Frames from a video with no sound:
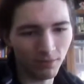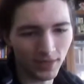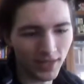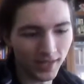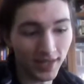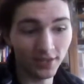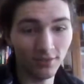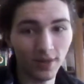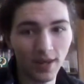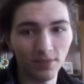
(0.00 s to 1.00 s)
with the next
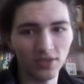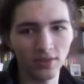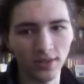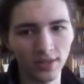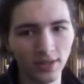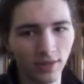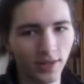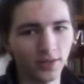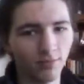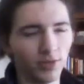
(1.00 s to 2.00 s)
3 episodes of the
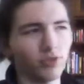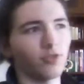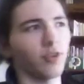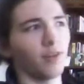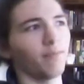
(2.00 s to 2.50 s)
series, which